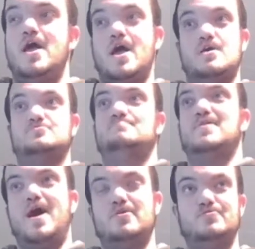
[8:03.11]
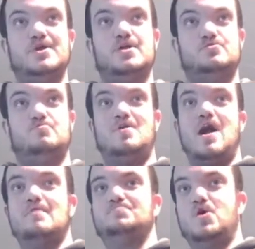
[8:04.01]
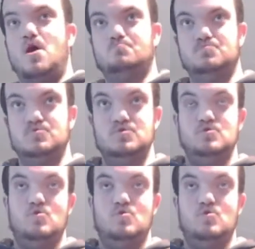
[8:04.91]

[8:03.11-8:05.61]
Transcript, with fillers: as a battery in your laptop.